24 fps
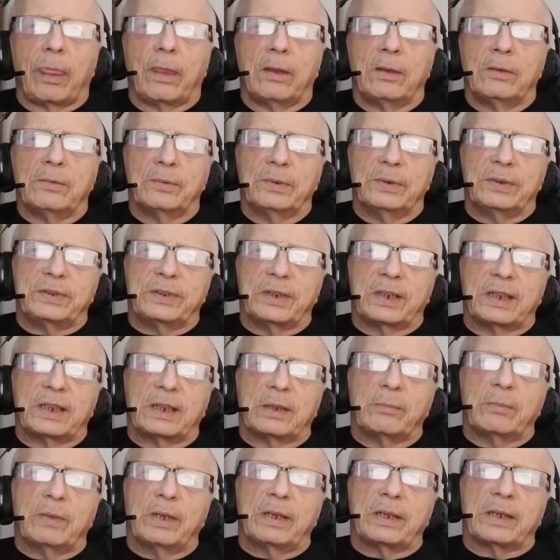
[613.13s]
When
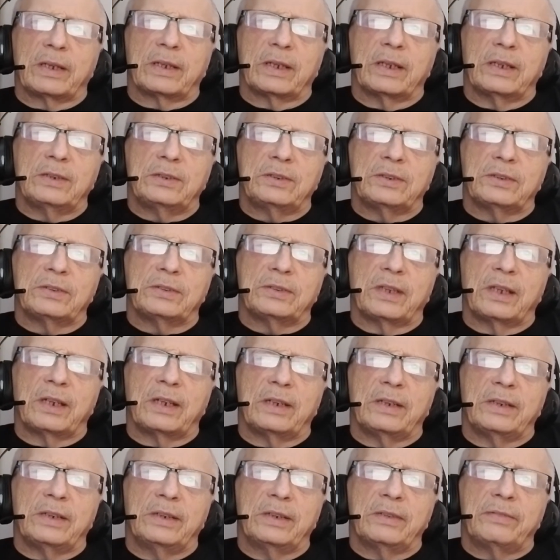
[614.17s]
taking medications
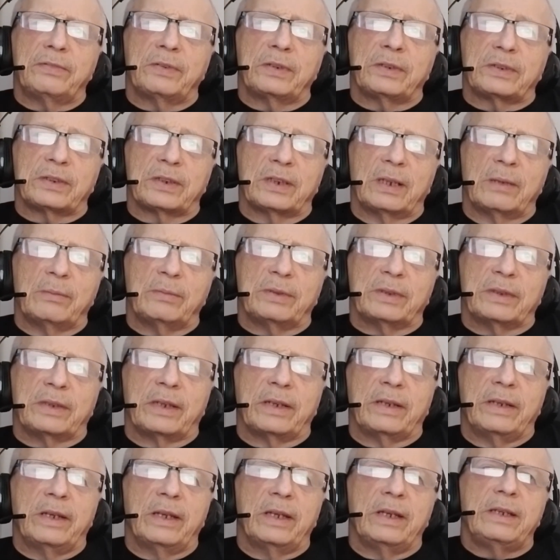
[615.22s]
at different times of the
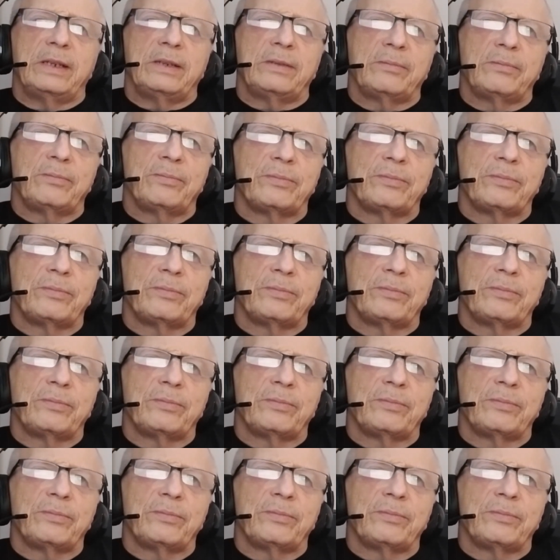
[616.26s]
day,